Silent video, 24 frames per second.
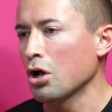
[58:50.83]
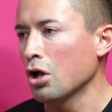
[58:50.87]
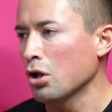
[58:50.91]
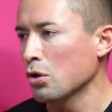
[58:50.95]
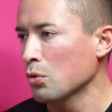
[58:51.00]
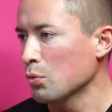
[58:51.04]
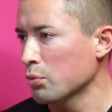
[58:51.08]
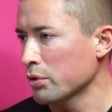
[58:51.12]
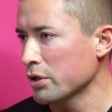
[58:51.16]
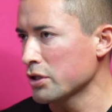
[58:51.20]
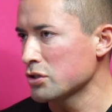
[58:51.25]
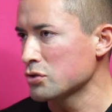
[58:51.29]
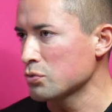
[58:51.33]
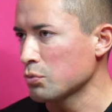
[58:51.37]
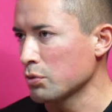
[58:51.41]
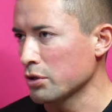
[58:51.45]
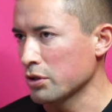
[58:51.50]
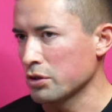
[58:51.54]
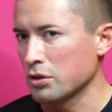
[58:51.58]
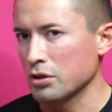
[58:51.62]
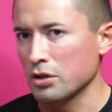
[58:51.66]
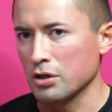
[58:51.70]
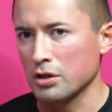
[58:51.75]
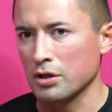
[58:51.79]
always
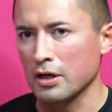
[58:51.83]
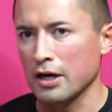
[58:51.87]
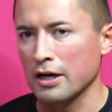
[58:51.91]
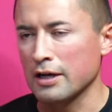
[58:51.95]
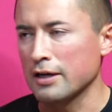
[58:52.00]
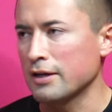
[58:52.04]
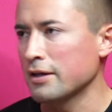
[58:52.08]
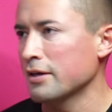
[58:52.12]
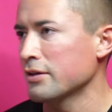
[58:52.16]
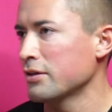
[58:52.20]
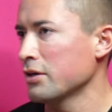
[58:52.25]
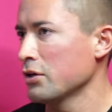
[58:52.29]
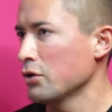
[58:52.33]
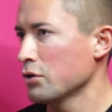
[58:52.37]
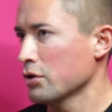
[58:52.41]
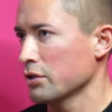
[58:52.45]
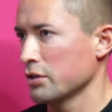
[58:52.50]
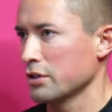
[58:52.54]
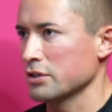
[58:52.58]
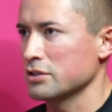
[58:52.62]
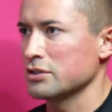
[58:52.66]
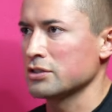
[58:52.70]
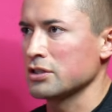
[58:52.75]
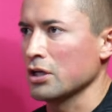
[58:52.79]
with the idea that you're
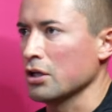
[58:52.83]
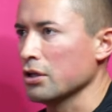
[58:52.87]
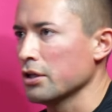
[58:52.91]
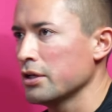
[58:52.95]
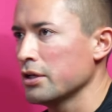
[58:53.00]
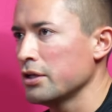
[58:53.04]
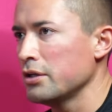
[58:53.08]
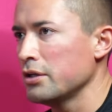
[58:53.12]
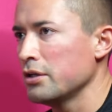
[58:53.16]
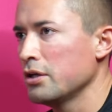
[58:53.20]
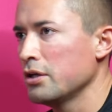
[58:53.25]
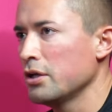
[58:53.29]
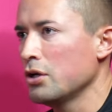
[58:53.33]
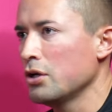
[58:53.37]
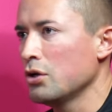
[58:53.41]
gonna sell it,